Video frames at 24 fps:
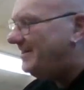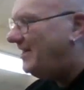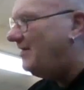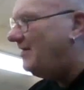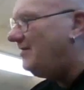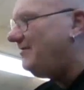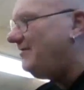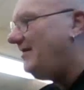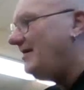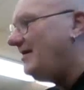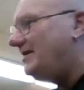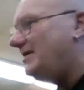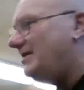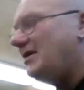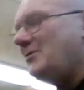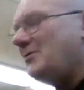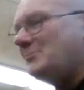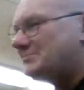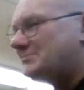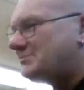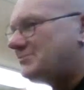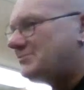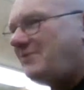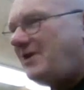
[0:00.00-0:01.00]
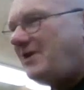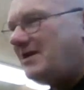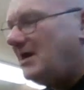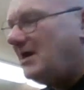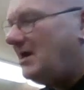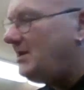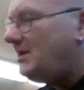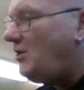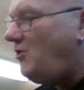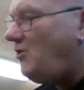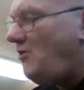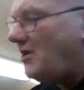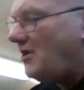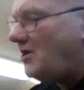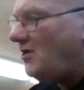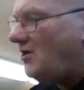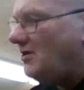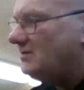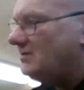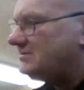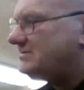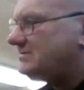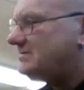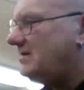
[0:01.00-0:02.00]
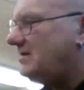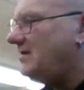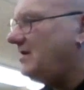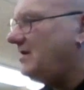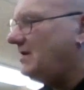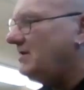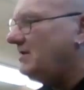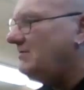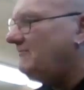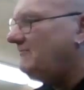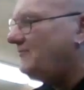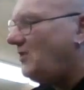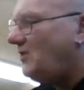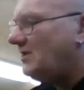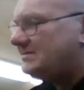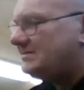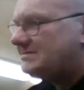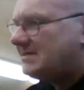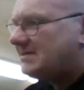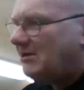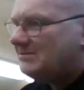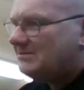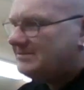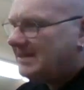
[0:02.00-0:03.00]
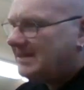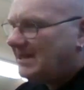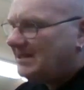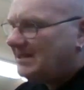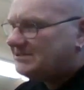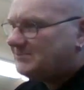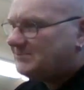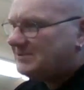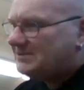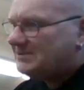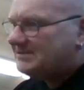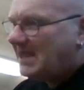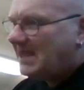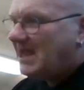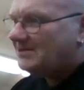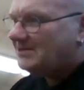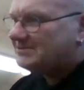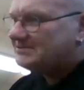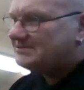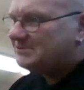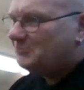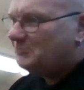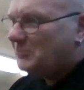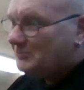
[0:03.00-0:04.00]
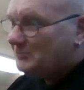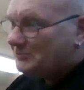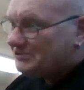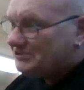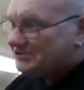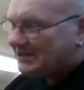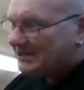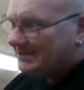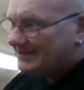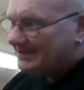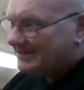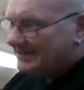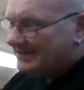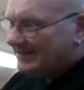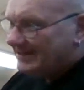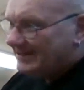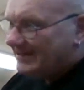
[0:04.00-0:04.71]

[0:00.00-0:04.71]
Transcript: You know, it was great. And then I got an invite to go down to his house in Wiltshire.